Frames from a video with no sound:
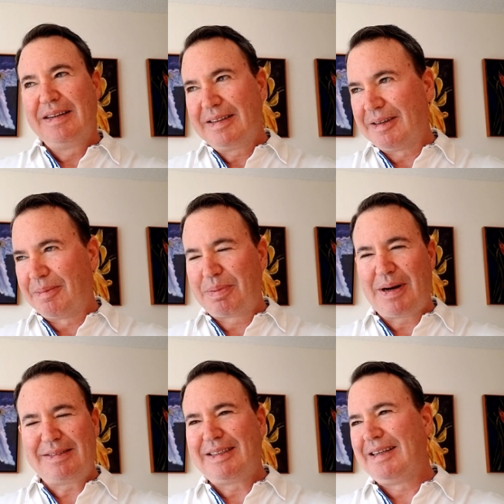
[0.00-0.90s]
you know,
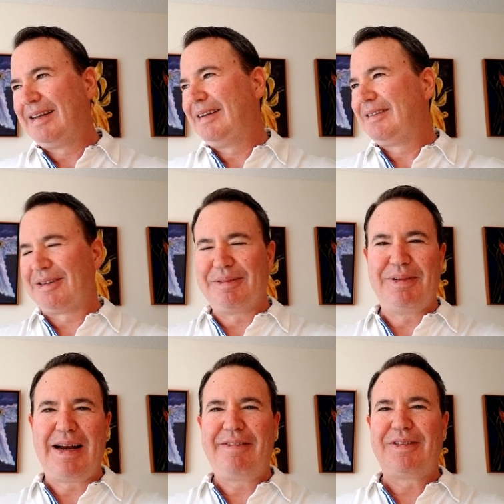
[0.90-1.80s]
presidents or
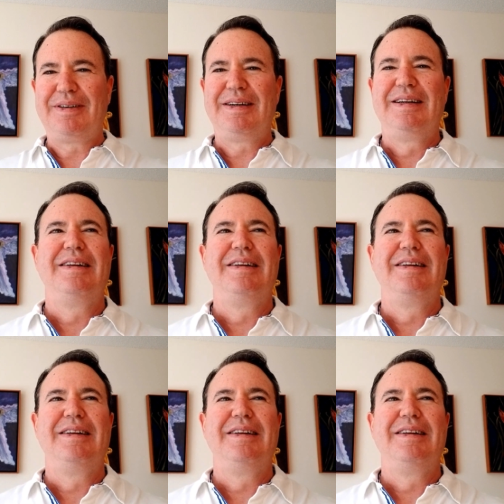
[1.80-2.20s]
whatever,